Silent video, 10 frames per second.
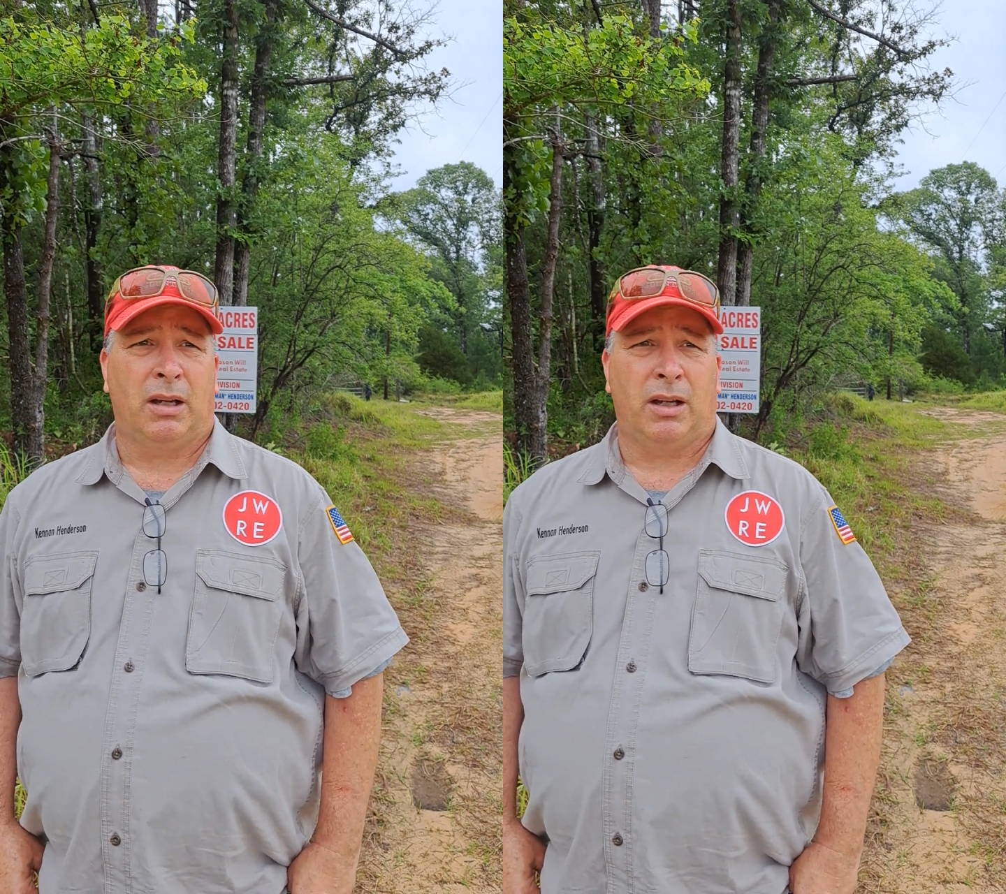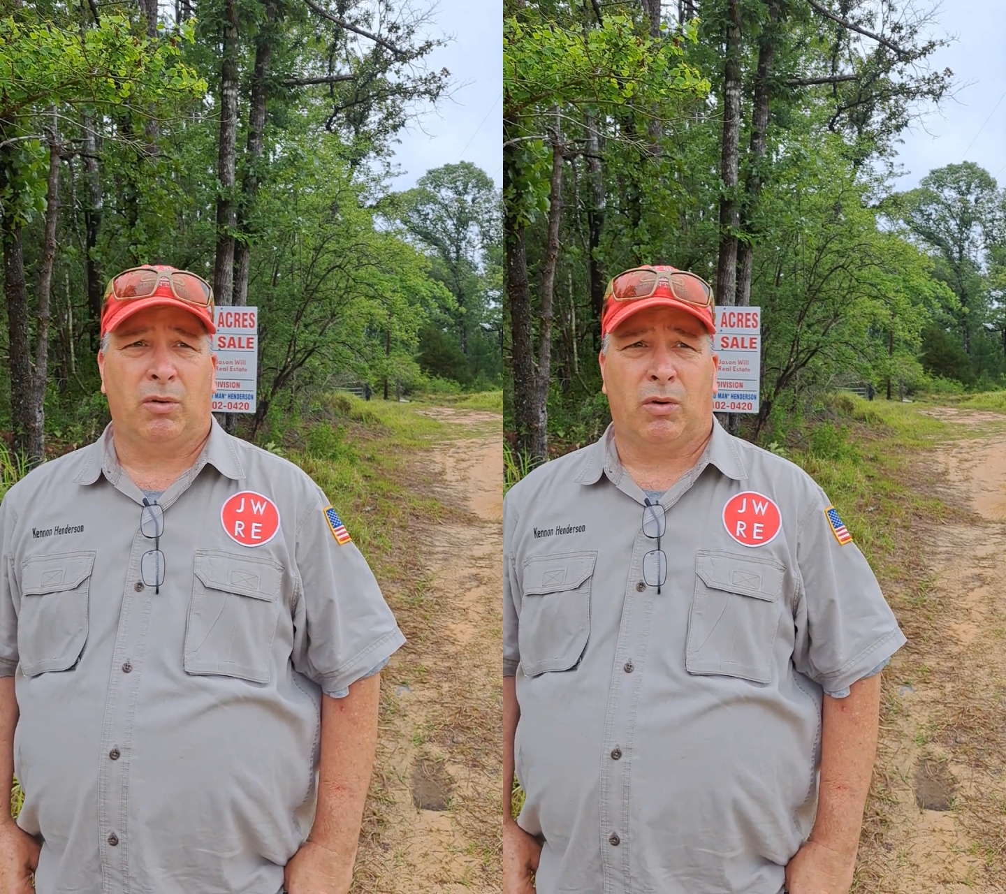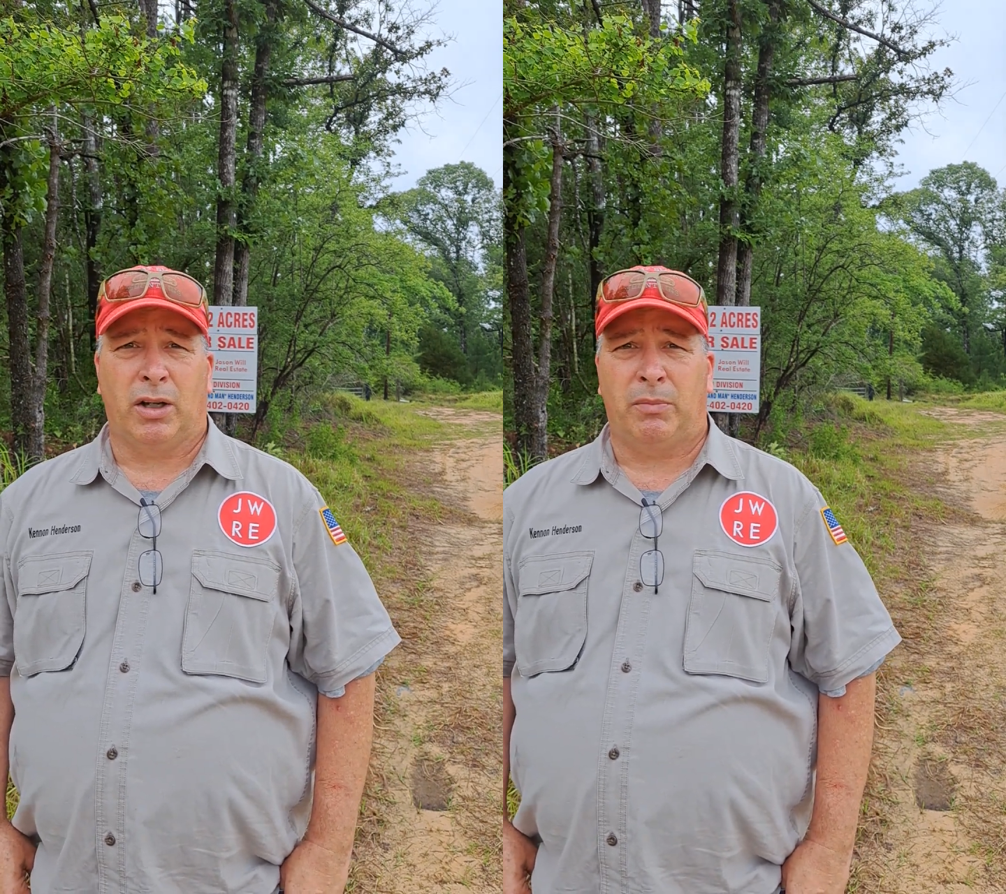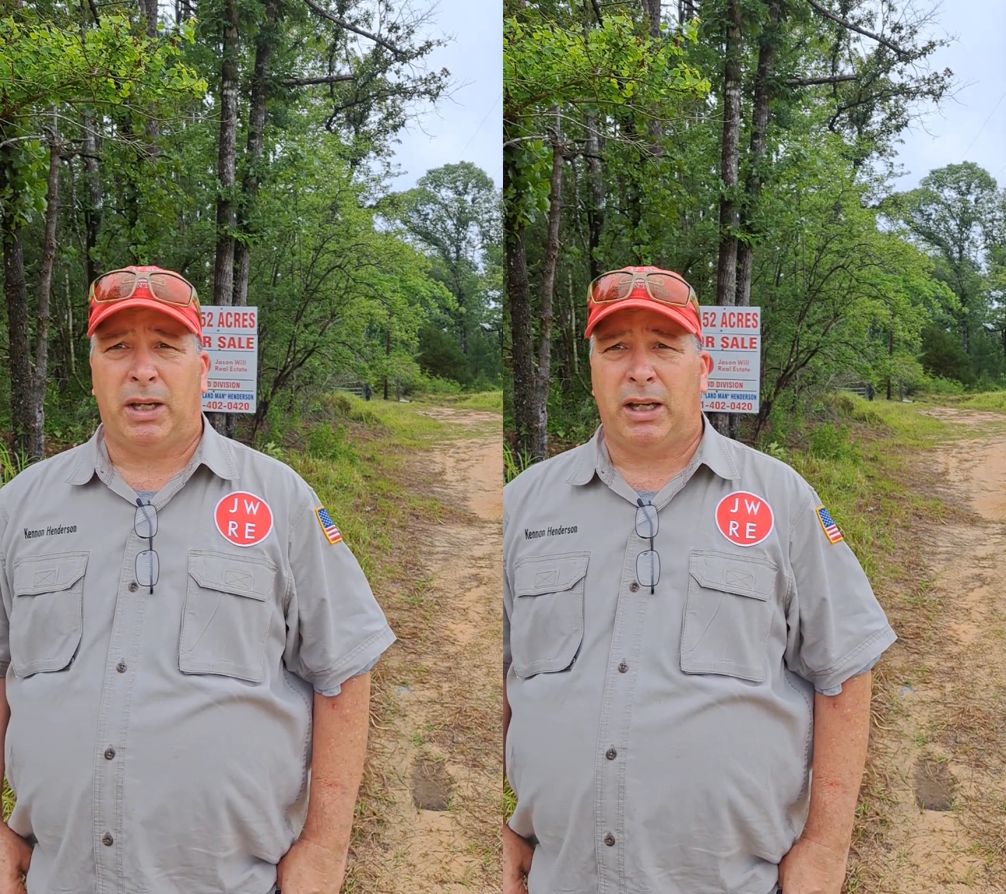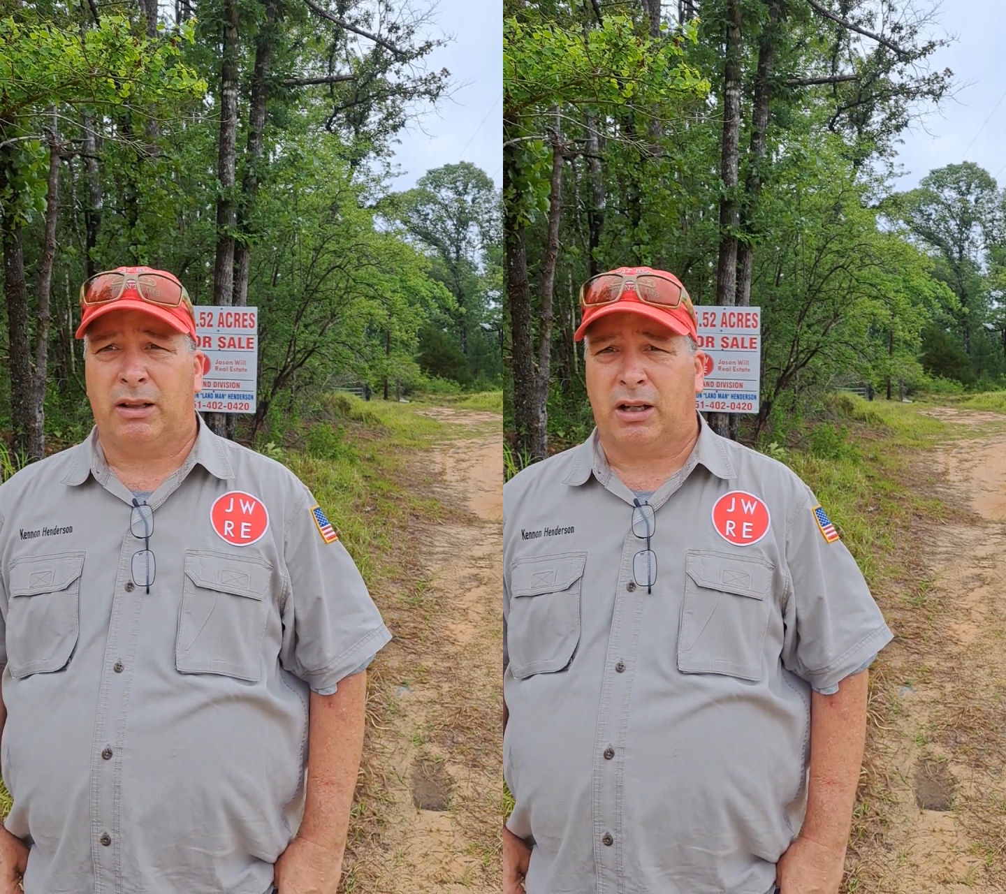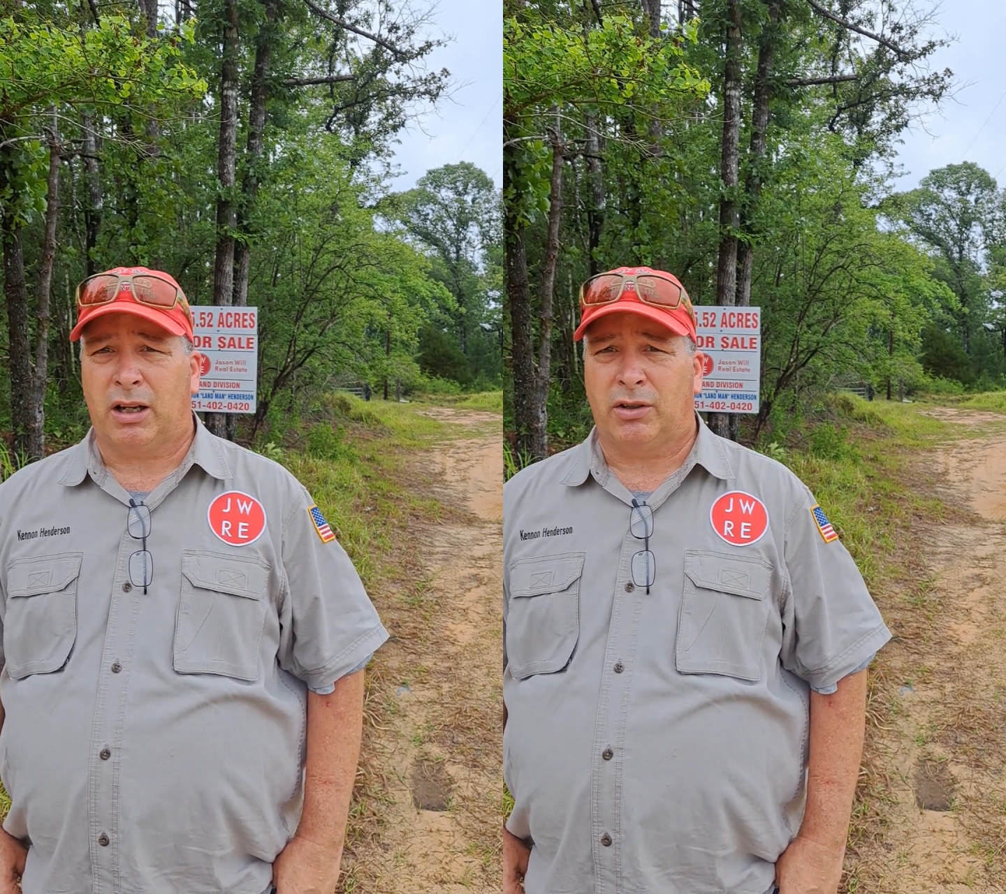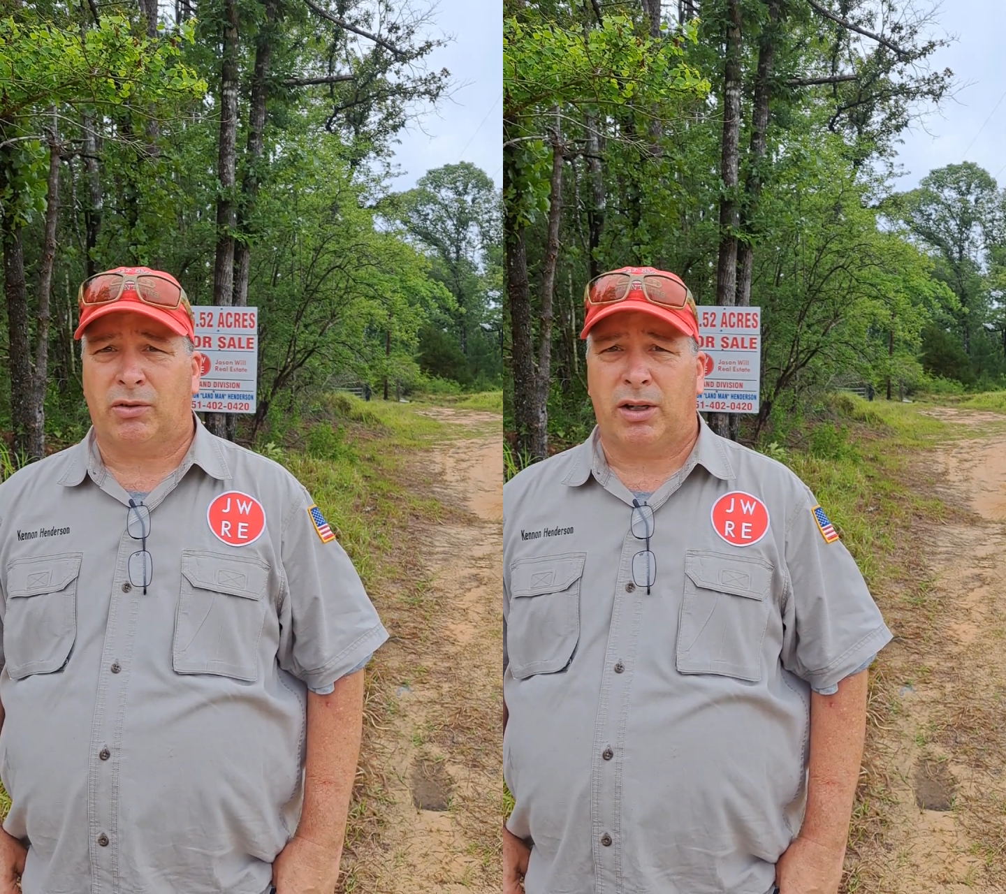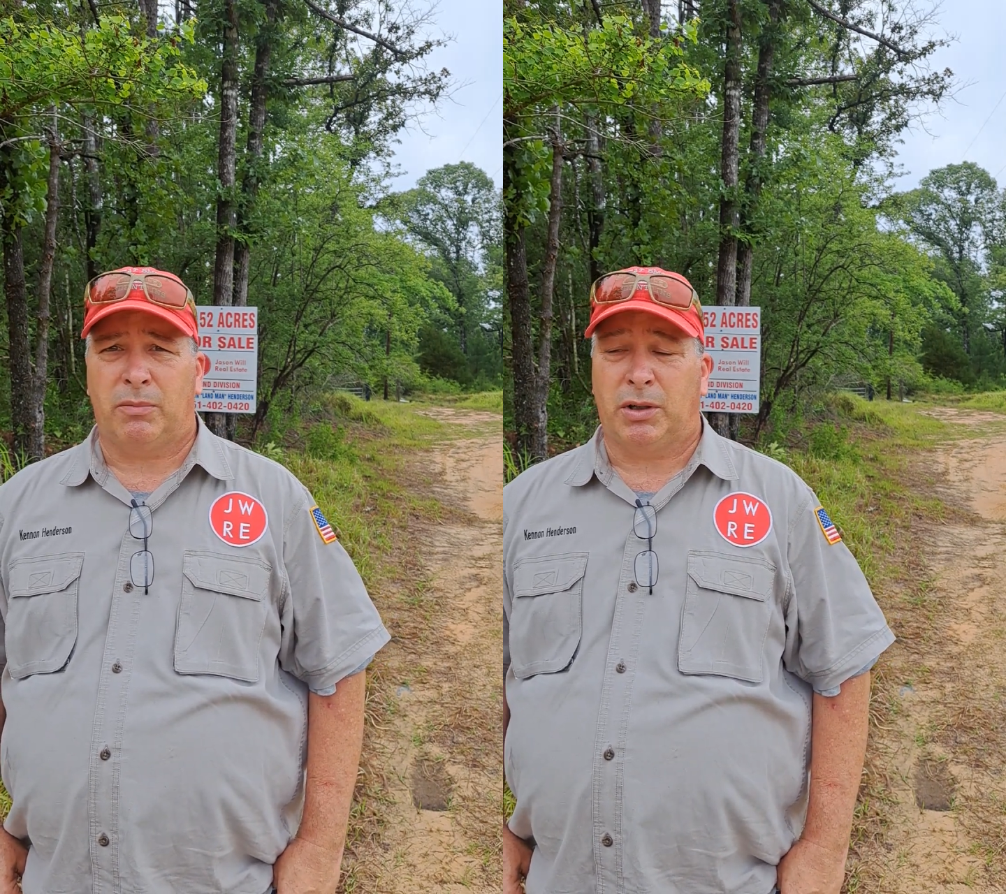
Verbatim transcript: you want to be in the country,